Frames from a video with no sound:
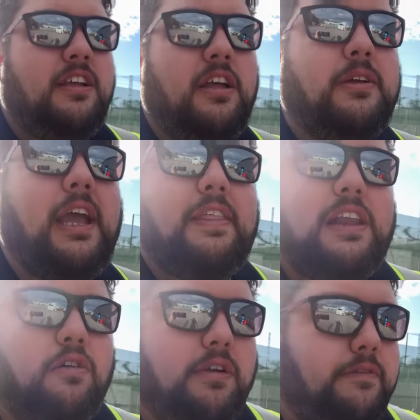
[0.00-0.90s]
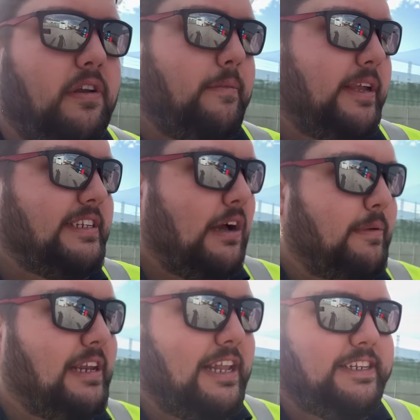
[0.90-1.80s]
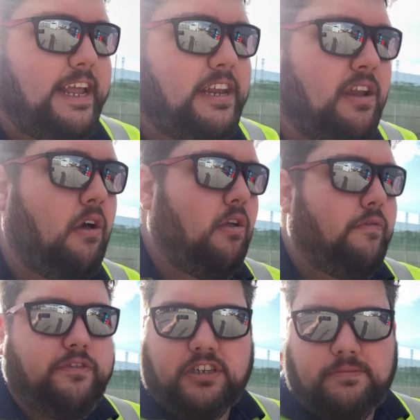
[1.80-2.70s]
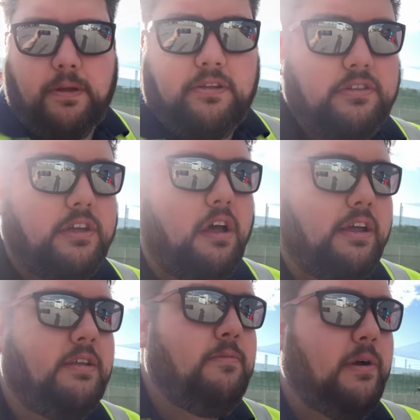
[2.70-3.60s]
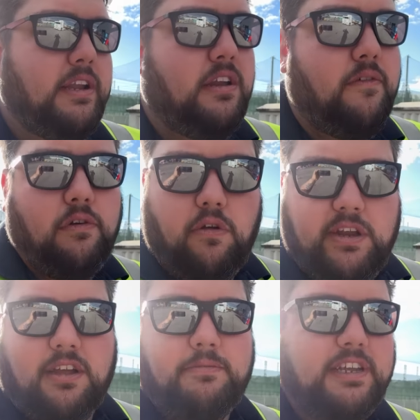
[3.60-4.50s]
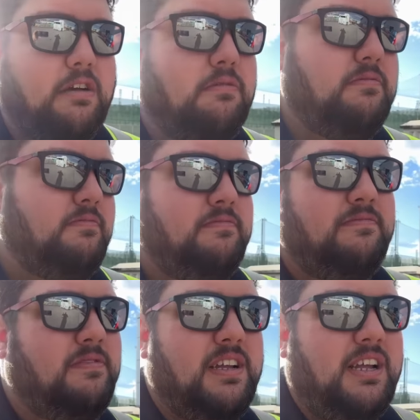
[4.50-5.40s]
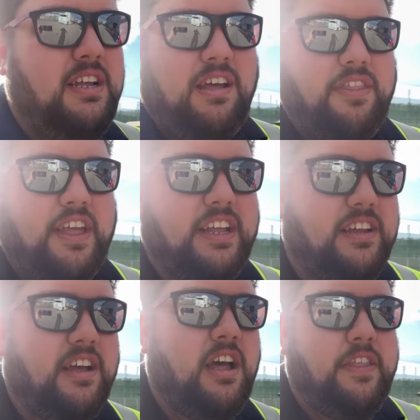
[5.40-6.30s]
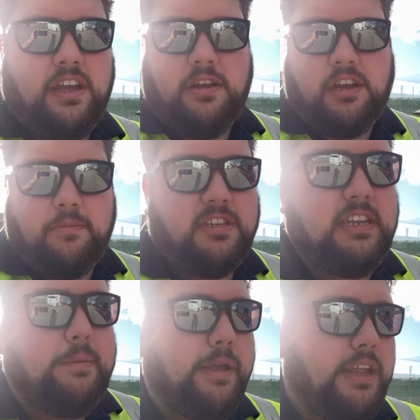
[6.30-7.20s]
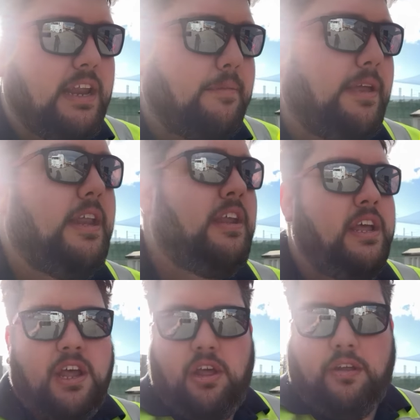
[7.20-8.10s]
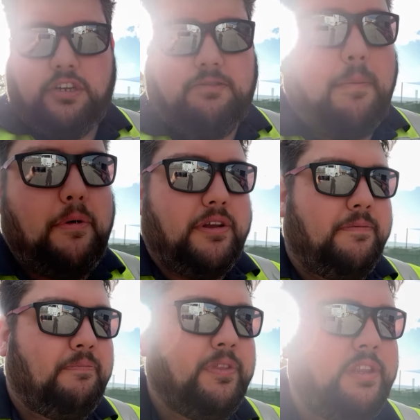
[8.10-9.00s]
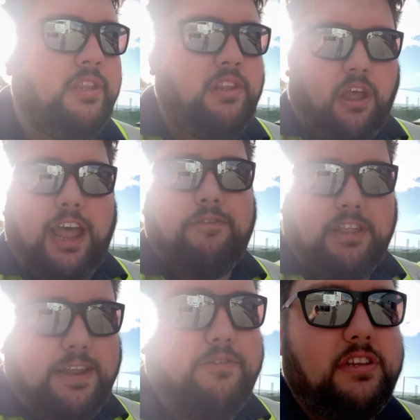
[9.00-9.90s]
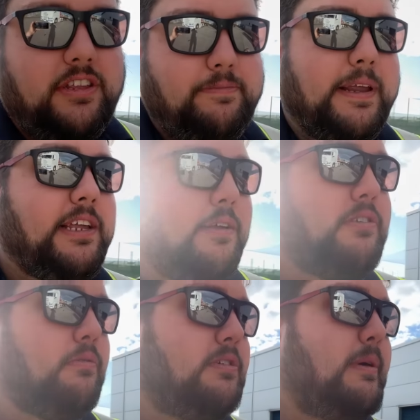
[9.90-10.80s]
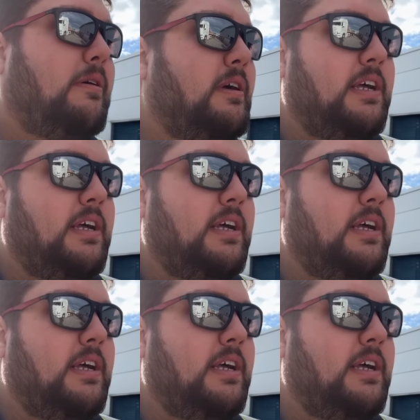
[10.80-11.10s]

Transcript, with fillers: Okay, that lorry in front of me has now been let in. I've just spoken to the guy. When another lorry comes out, I think they're going to come and see me and let me in. I just remembered, I have delivered to this B&Q store as well.